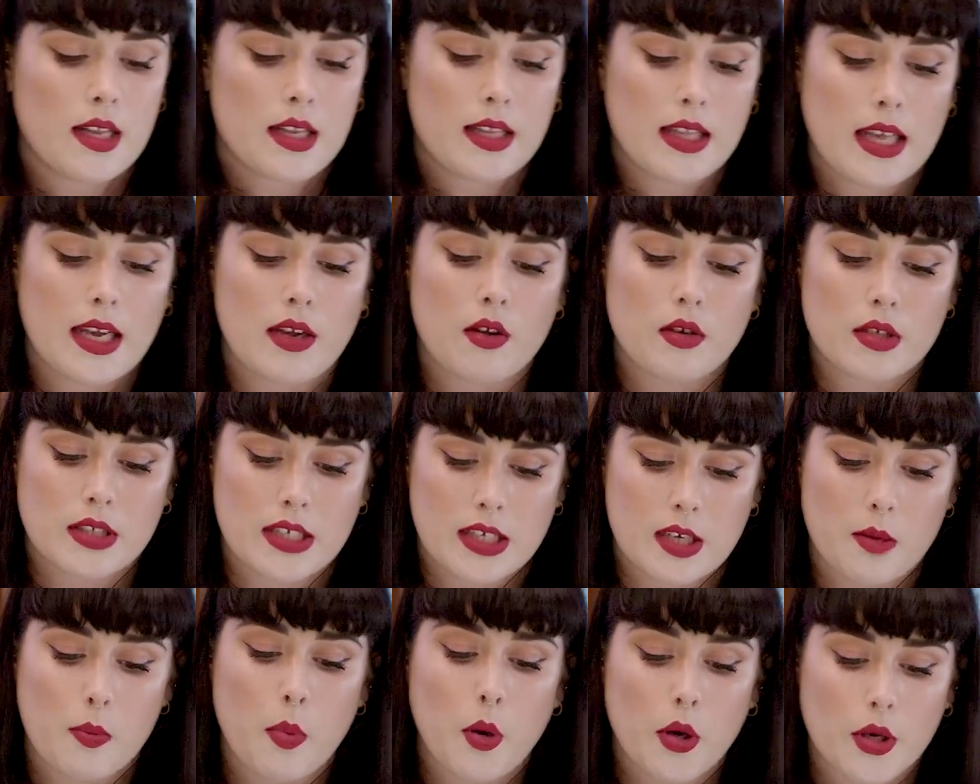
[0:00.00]
They
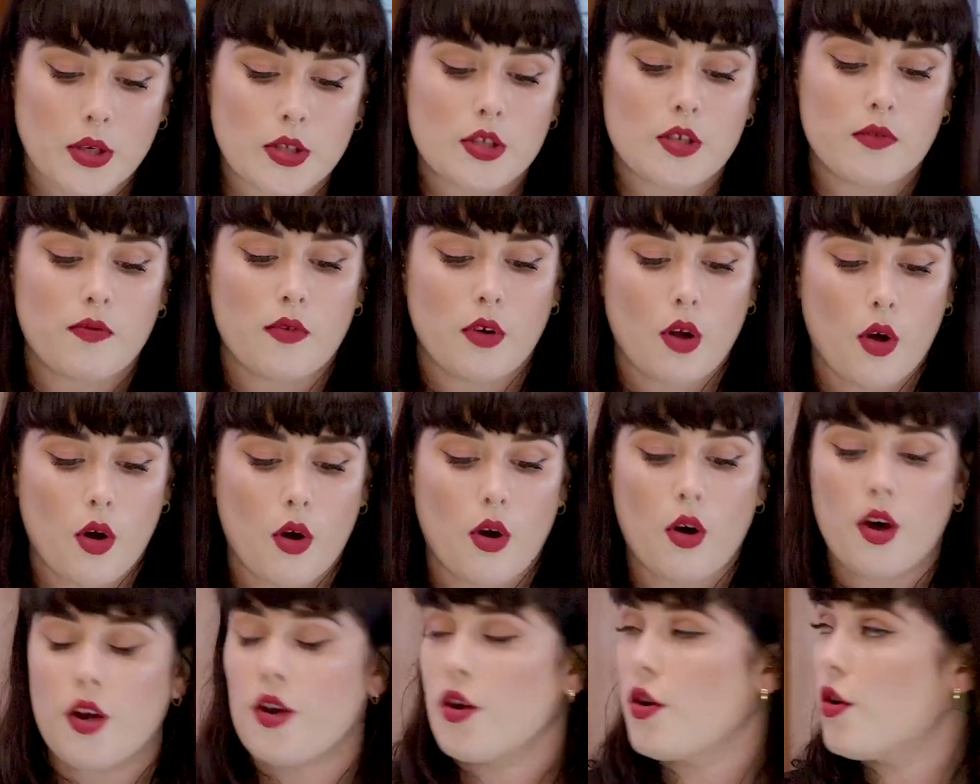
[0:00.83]
consider points of
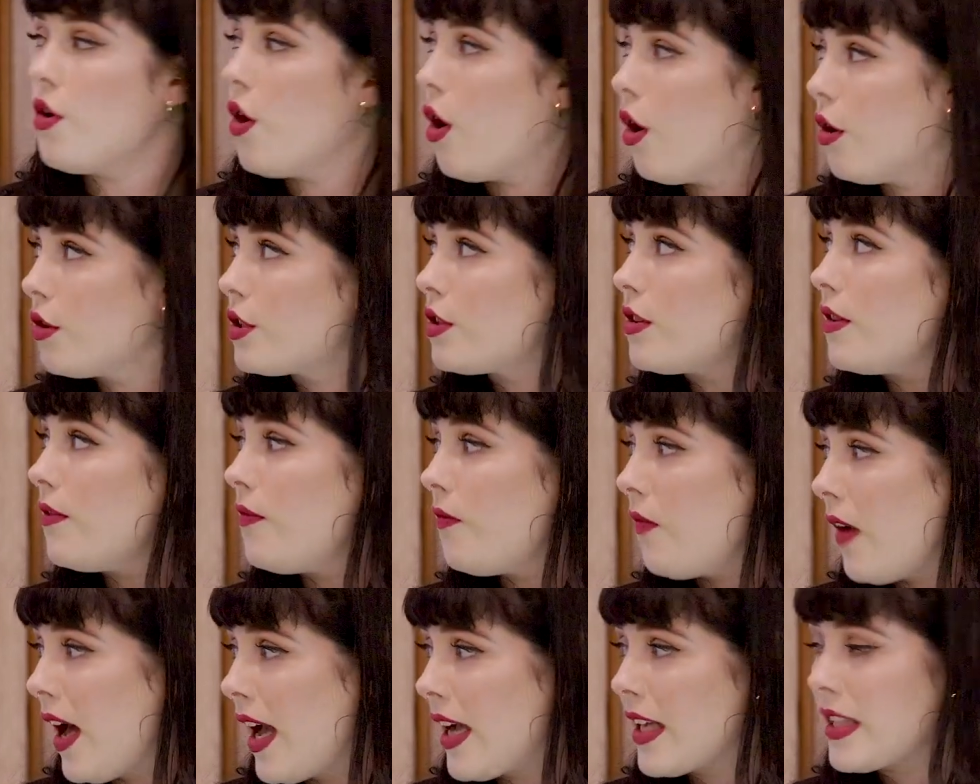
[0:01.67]
law and not the
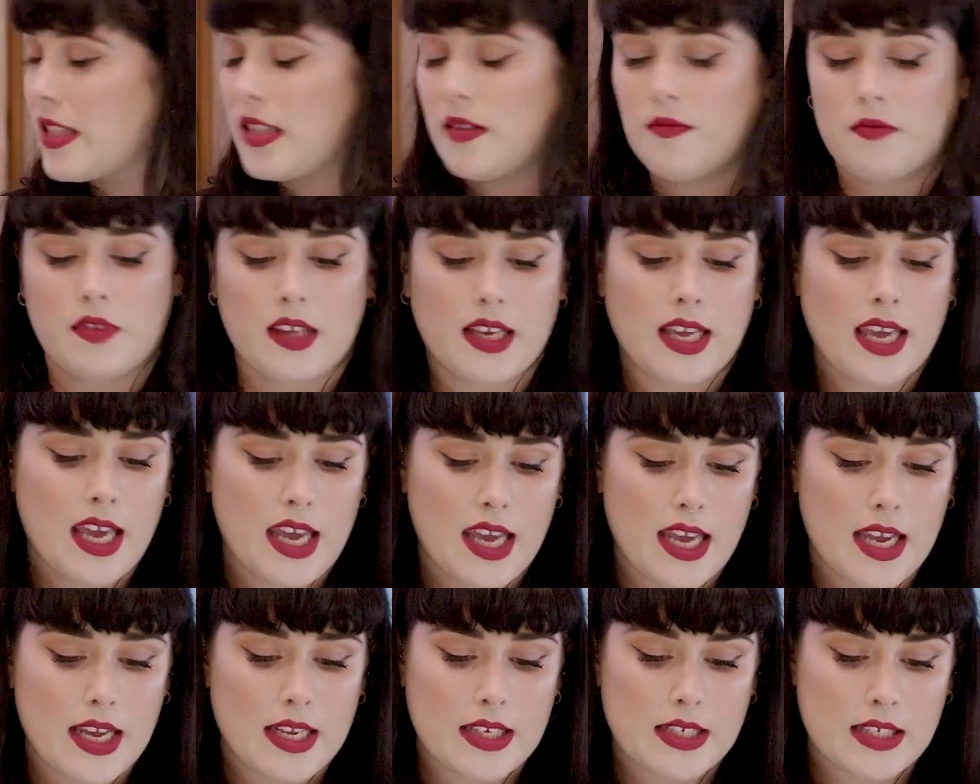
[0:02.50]
facts of the
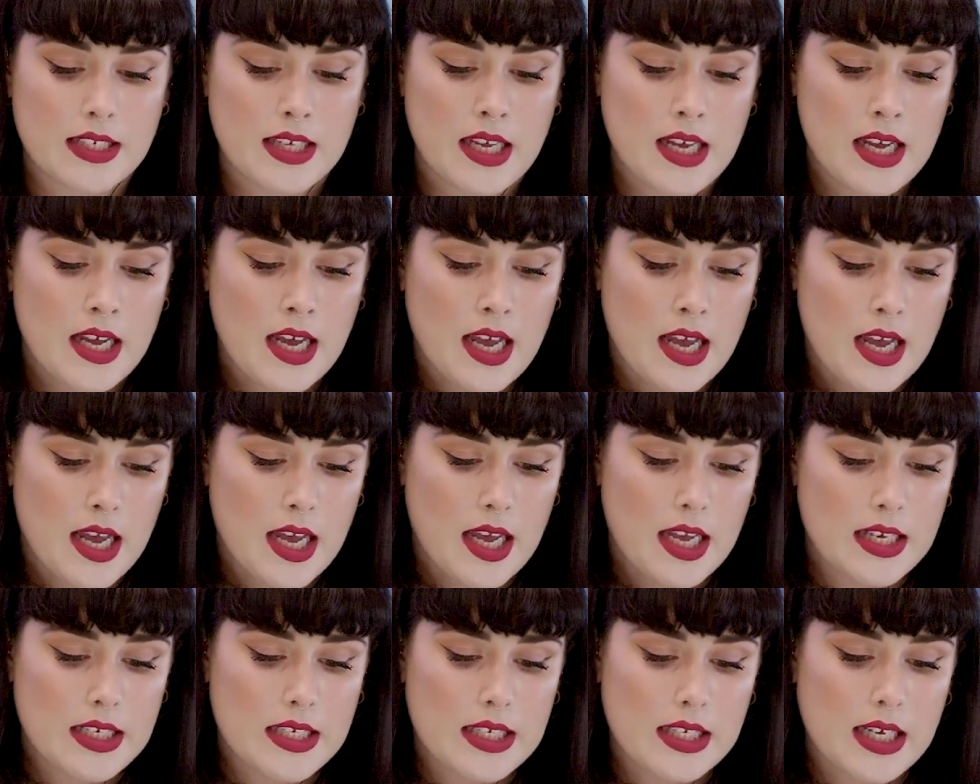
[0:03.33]
case.
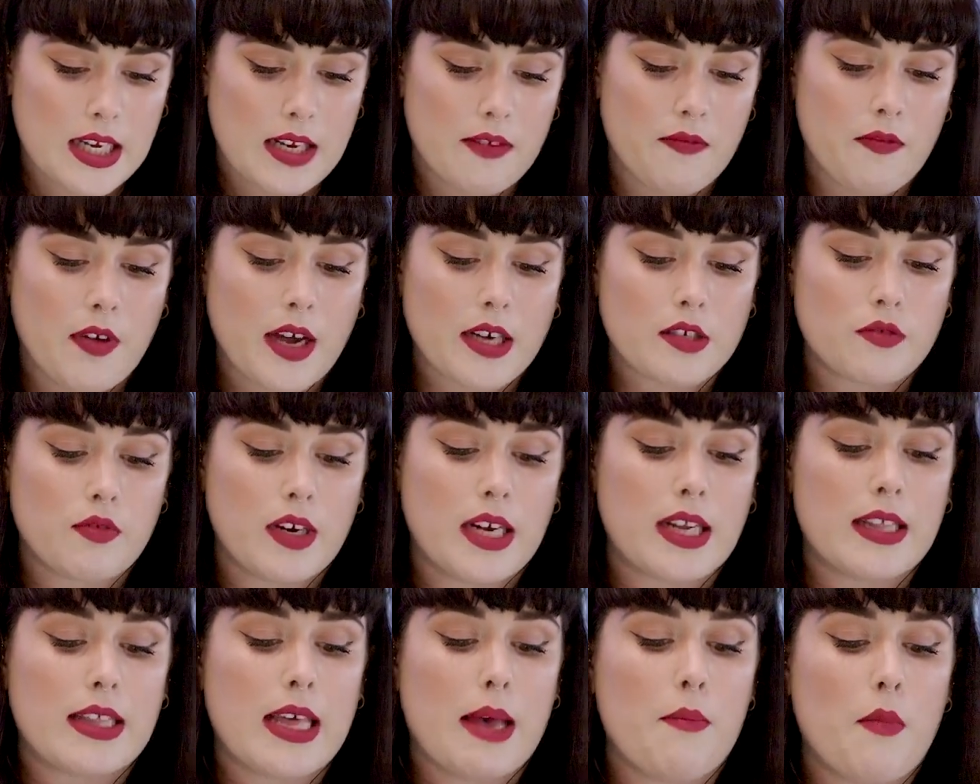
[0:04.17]
And in fact,
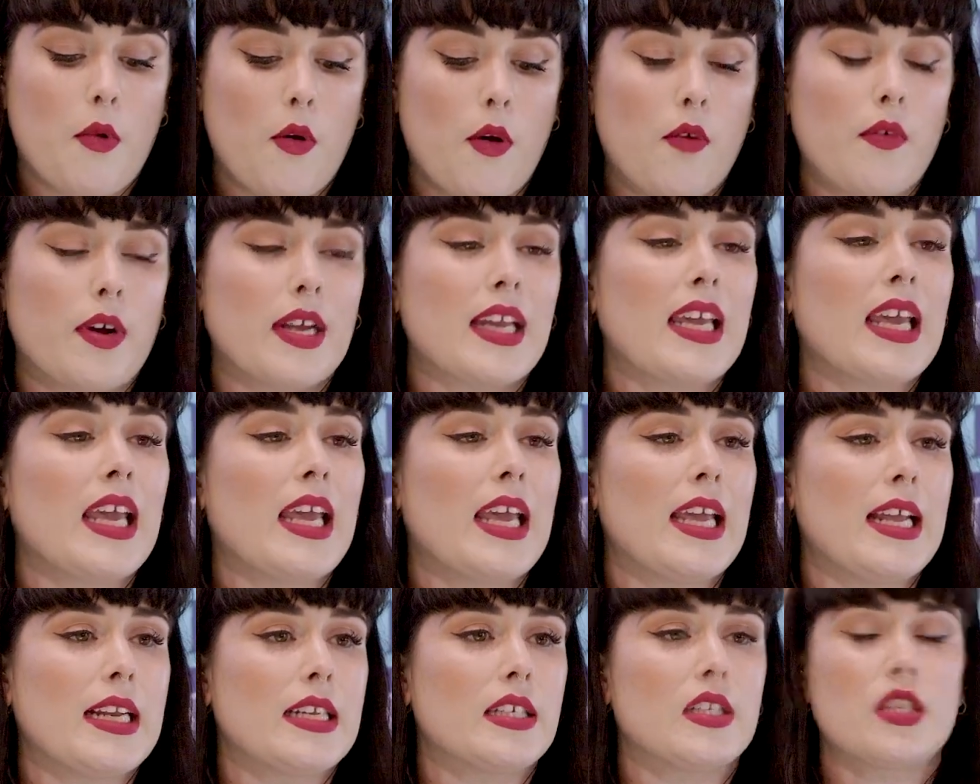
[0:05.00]
really, they're more
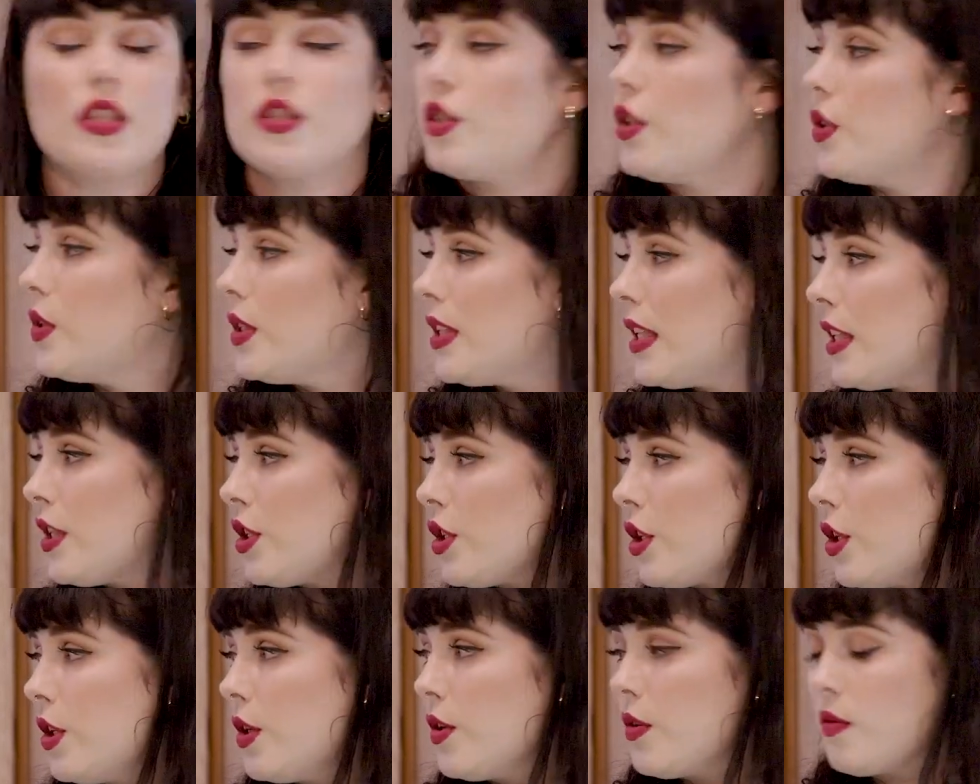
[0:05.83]
akin to
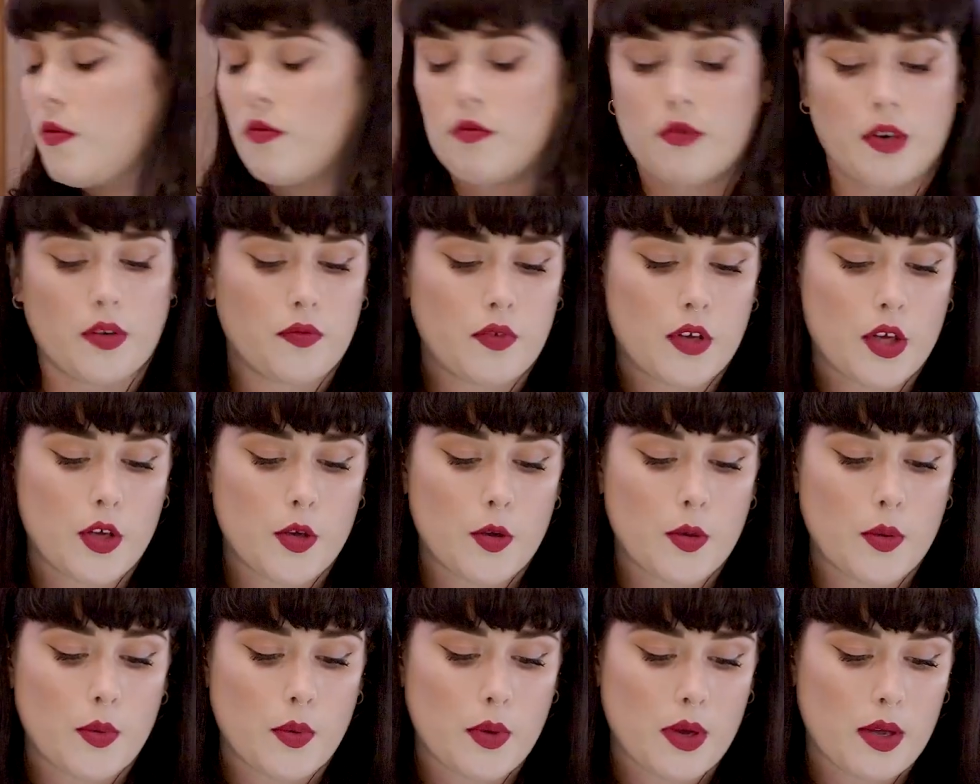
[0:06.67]
judicial
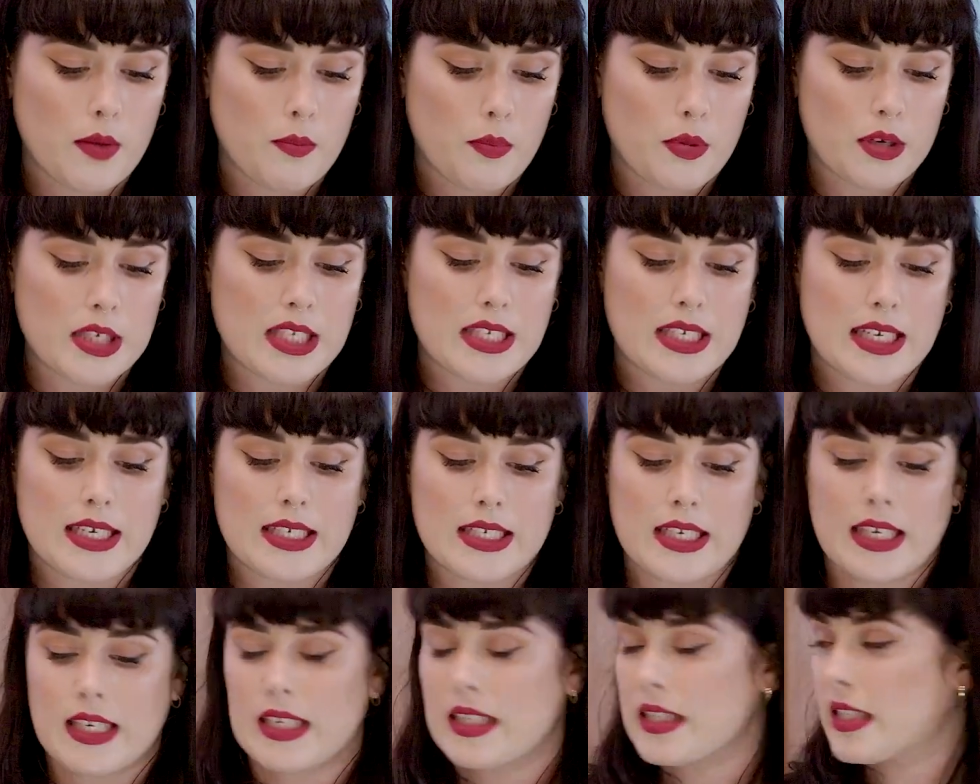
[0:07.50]
review
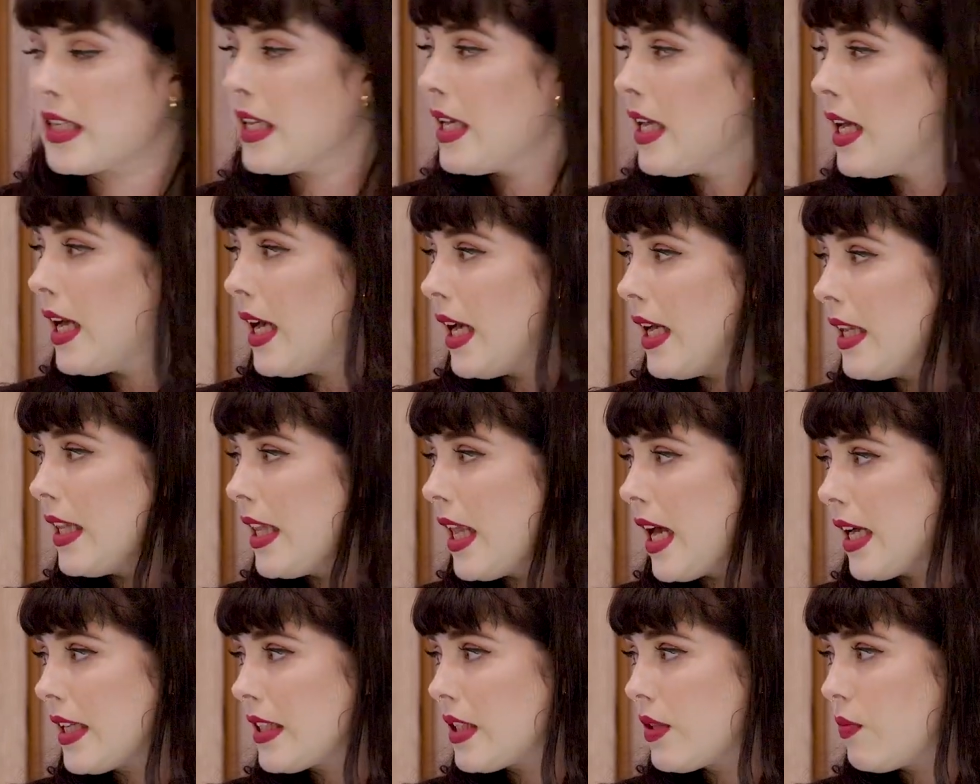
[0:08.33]
proceedings, and
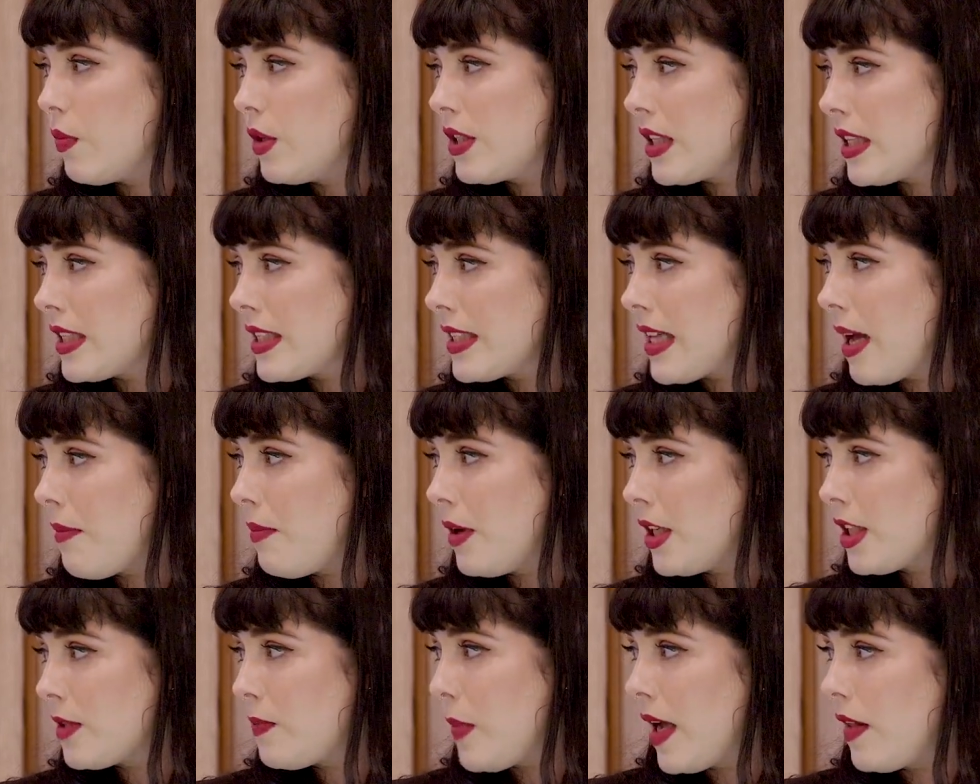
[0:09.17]
that was
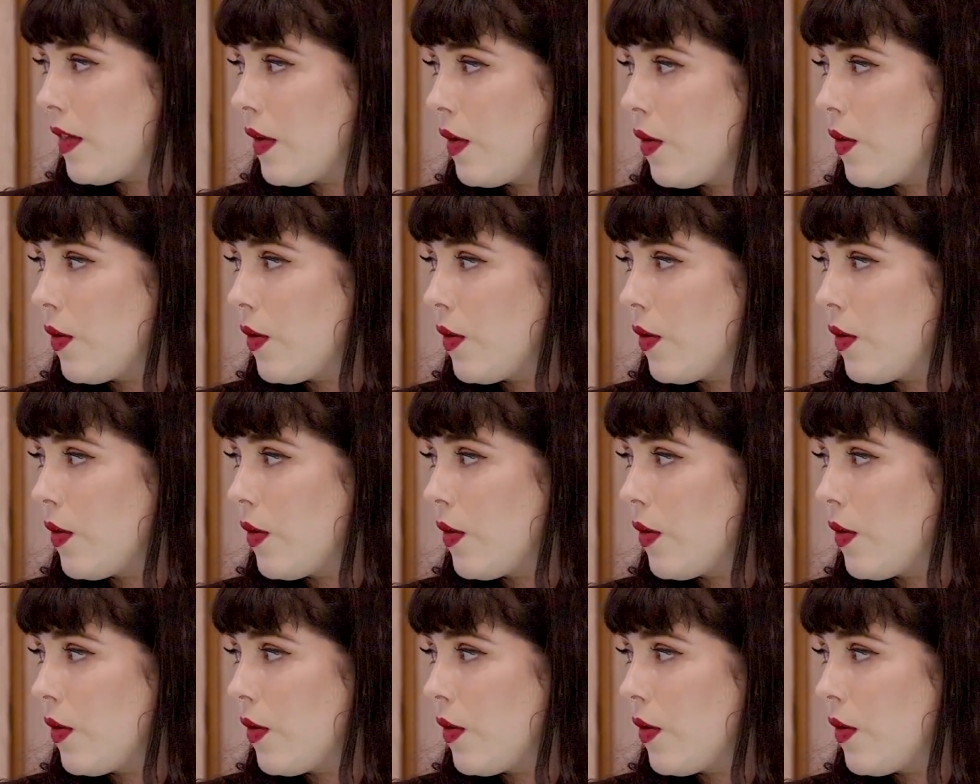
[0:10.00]
established by the